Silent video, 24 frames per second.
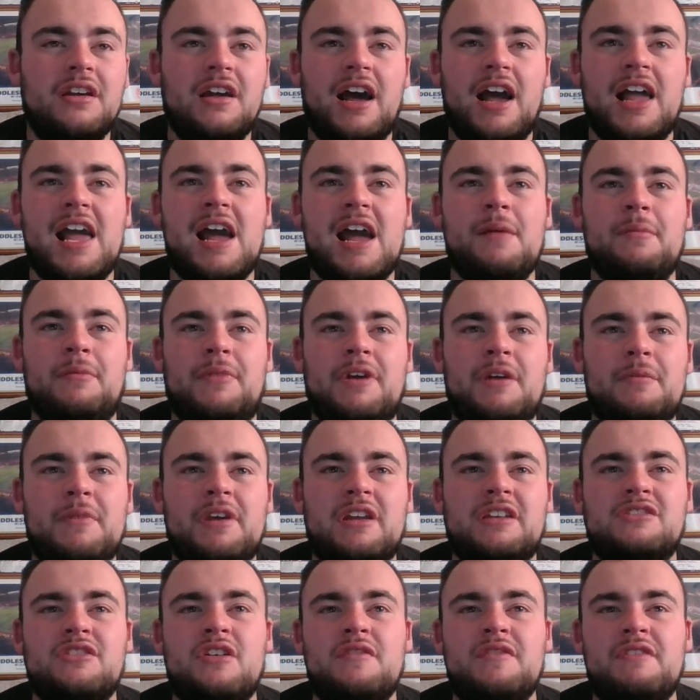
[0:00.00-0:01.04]
I am. I
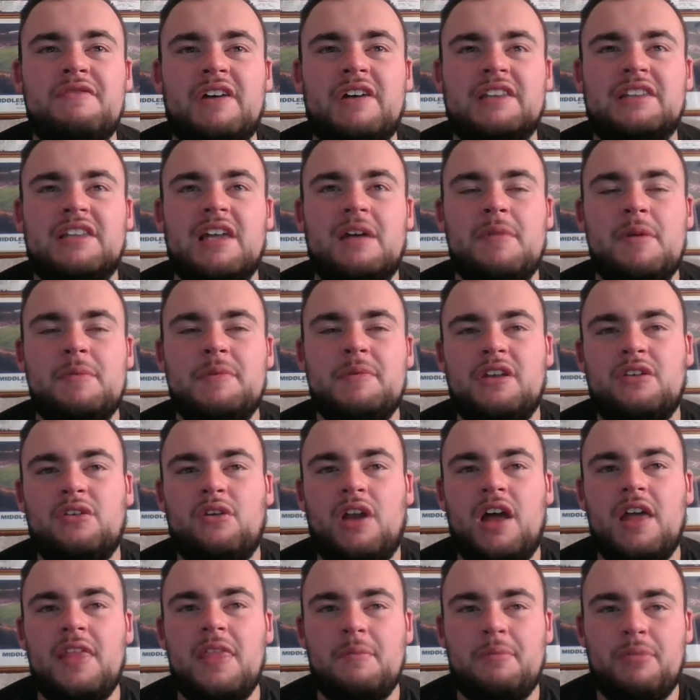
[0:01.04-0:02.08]
mean, certain the fact that maybe they don't
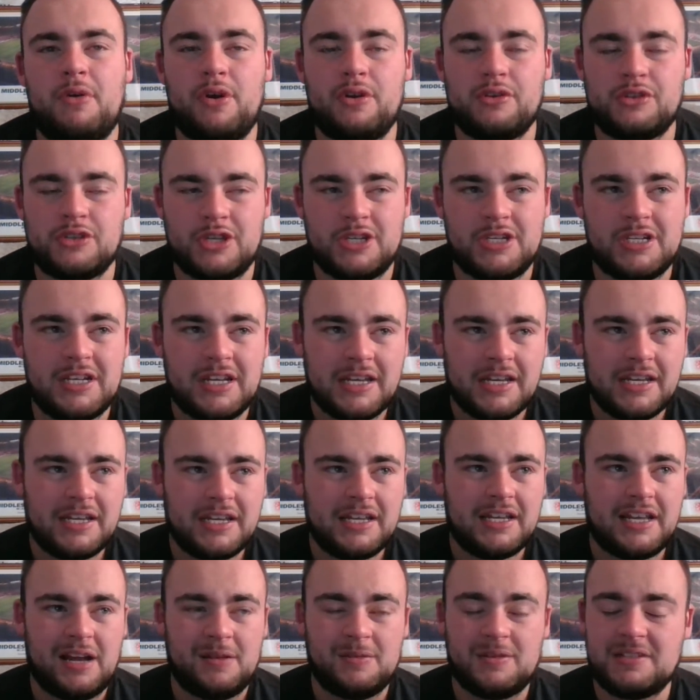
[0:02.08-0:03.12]
like the person,
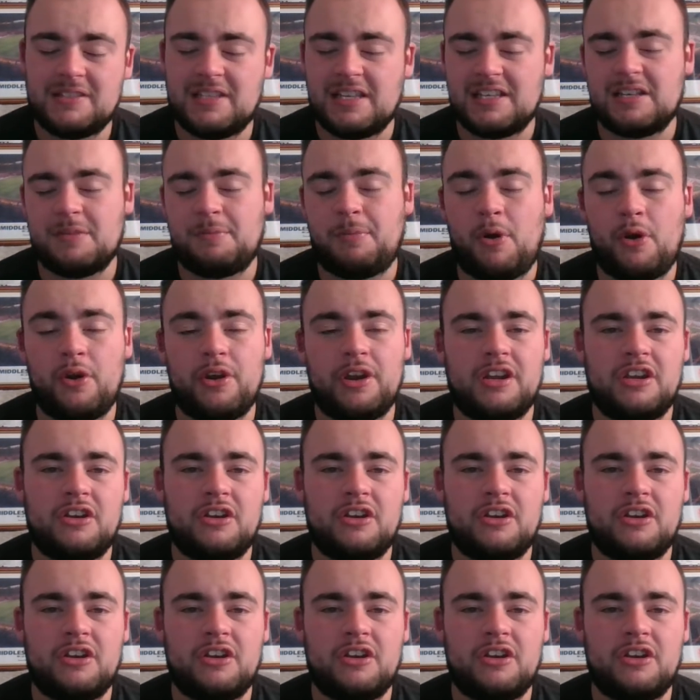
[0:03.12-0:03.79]
I'm just disappointed.